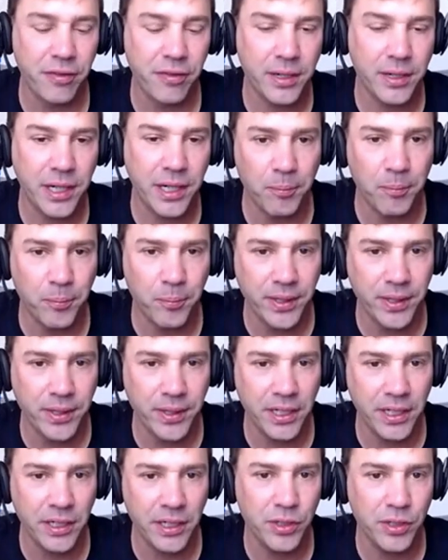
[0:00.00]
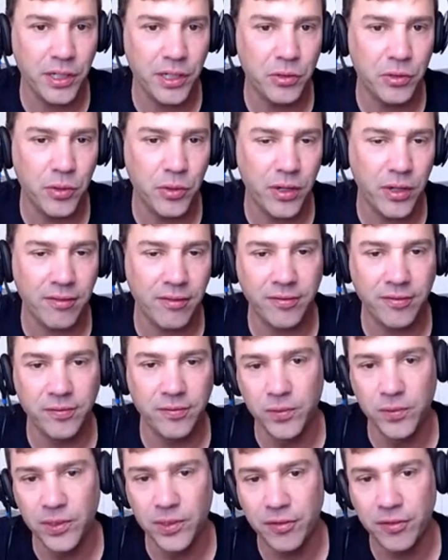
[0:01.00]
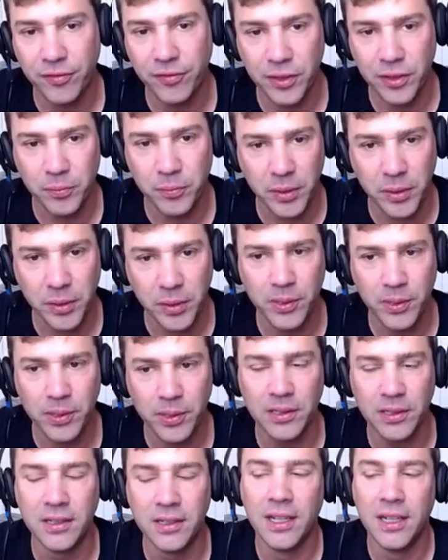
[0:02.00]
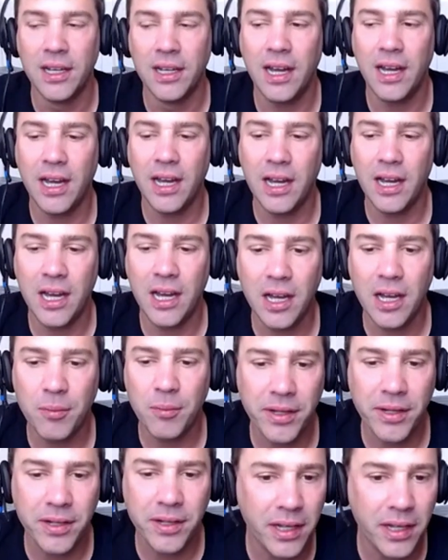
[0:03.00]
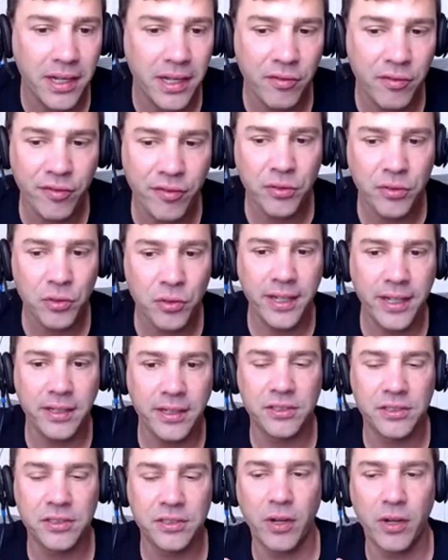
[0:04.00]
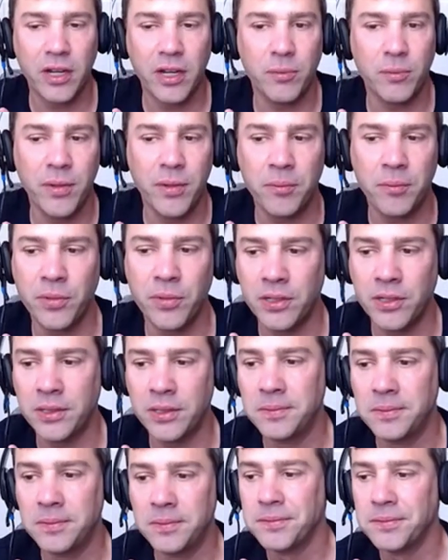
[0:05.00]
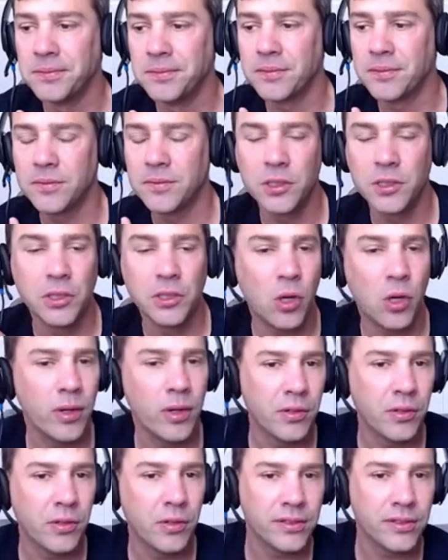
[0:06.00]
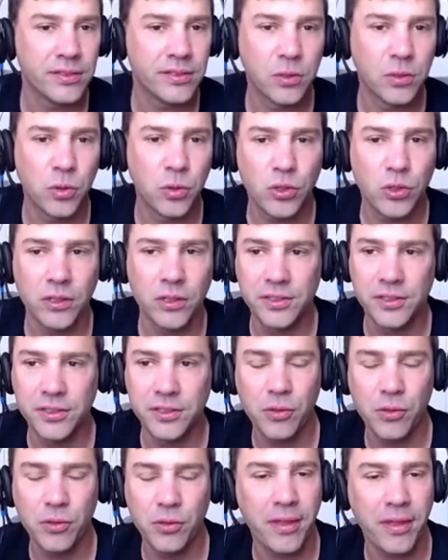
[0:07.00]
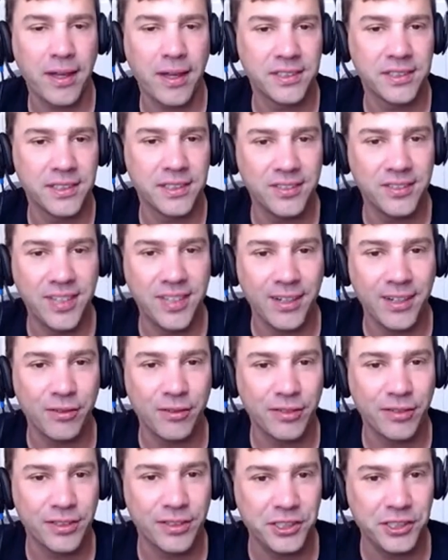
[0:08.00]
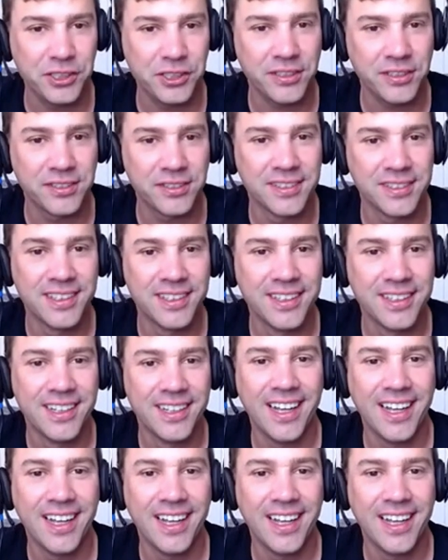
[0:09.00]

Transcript: of the company, you need to have different people. Um, and, and even today, so I remember going to this course in two thousand ten of Adizes,